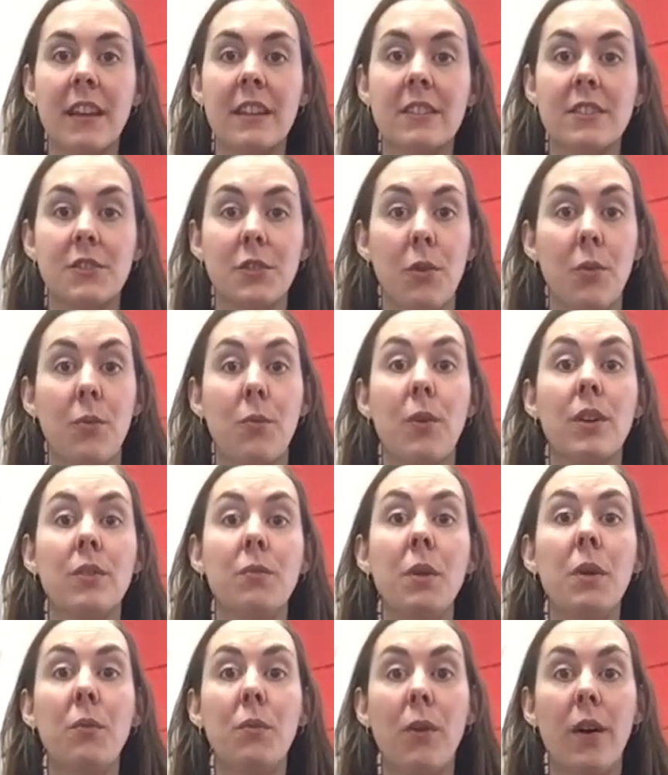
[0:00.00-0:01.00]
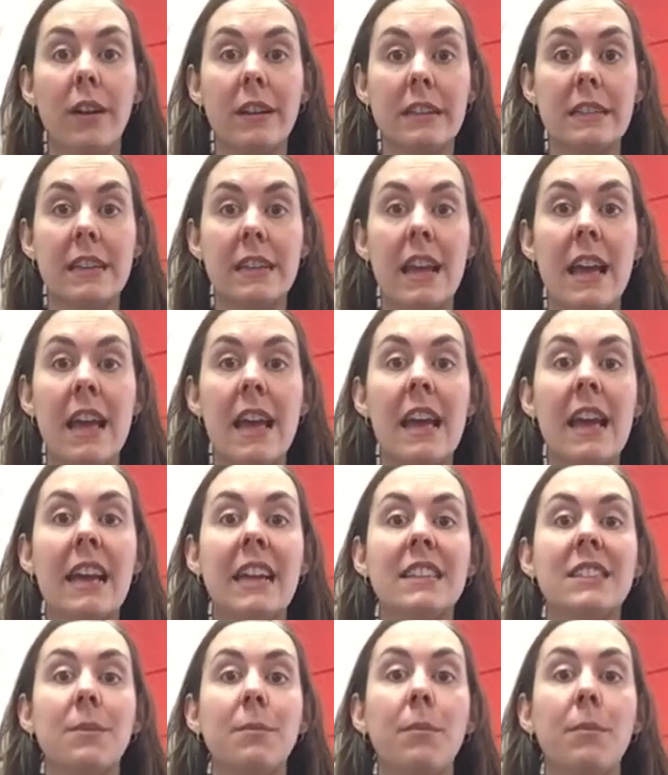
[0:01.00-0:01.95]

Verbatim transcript: So what we want is